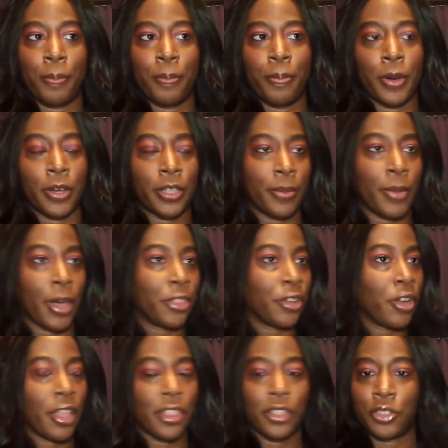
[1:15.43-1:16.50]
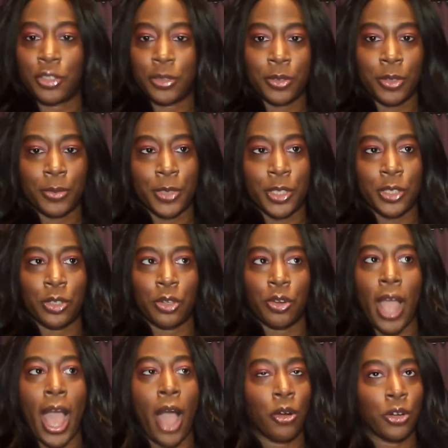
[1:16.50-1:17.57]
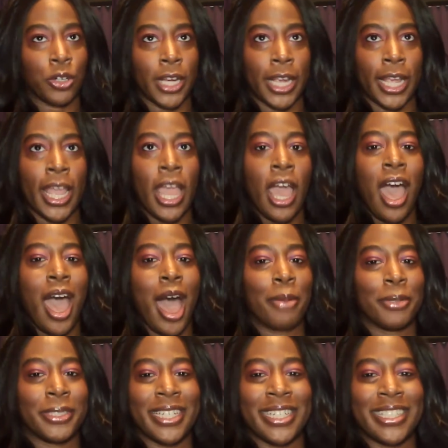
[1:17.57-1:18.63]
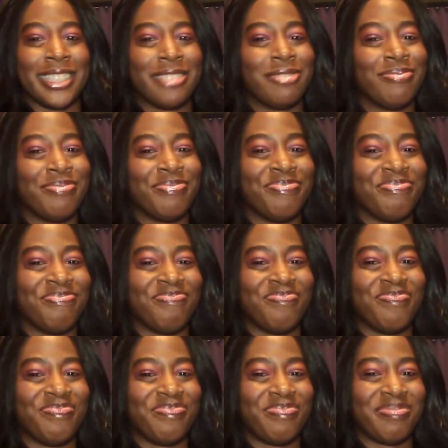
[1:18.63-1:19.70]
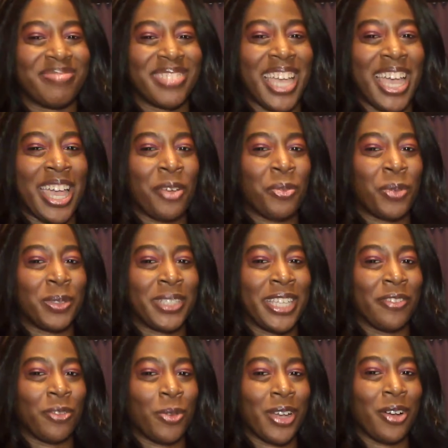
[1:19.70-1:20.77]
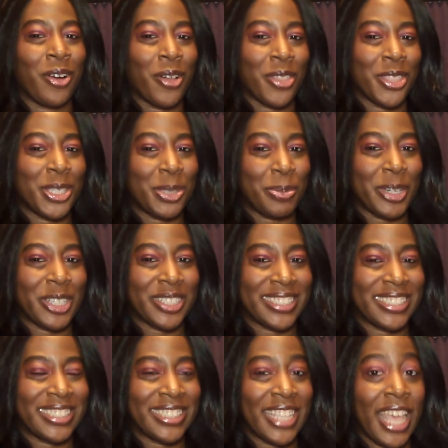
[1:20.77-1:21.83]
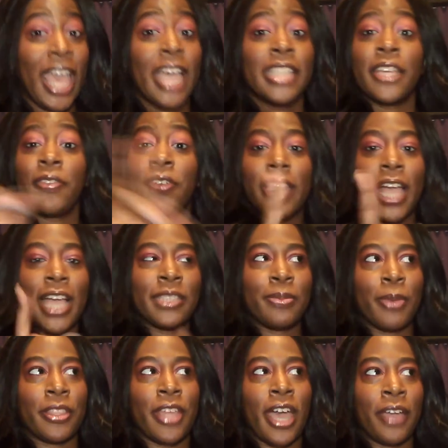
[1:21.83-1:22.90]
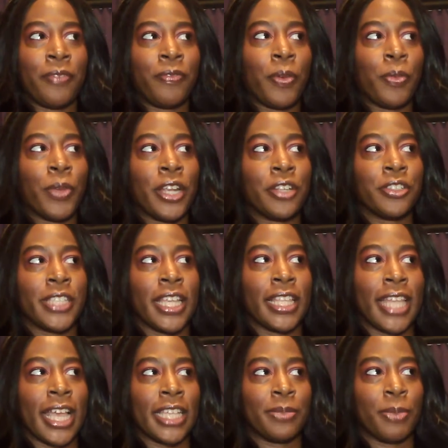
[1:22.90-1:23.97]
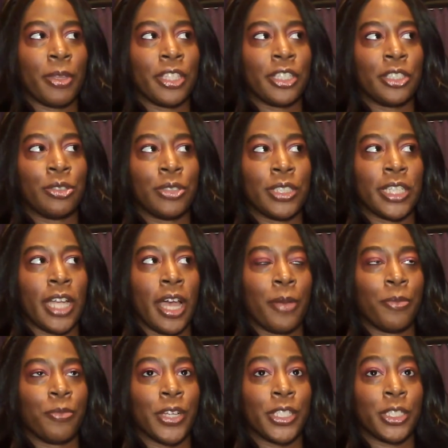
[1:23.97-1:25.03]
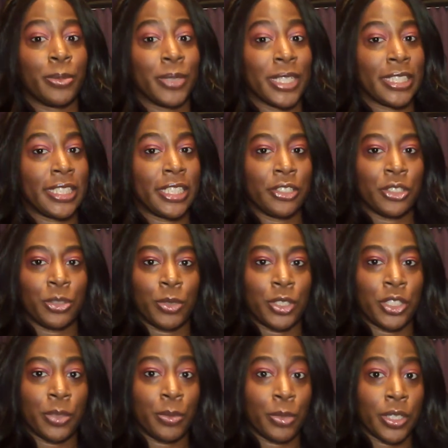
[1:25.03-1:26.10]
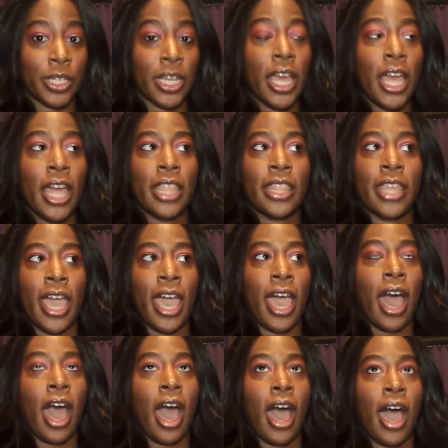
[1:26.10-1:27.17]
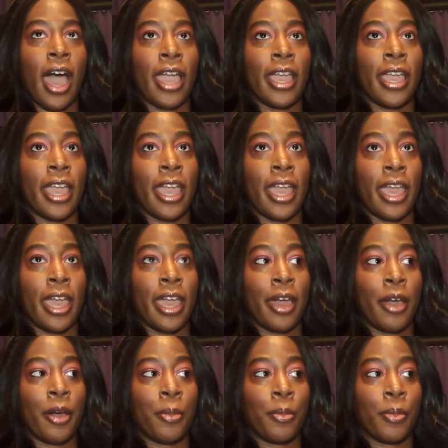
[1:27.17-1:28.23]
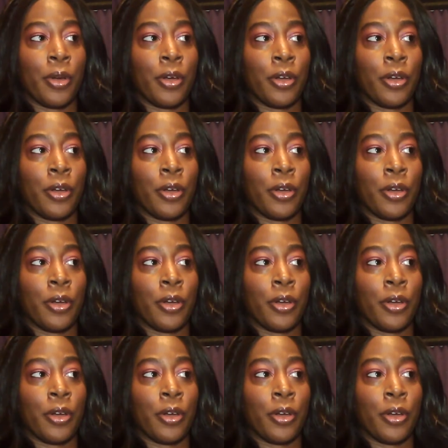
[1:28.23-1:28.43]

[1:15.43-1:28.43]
book of the month or other subscriptions or Owl Crate, I'm just kind of like, I would give away all these books. Except for last month. From what I understand, last month included Razor Blade Tears, which is a book that I am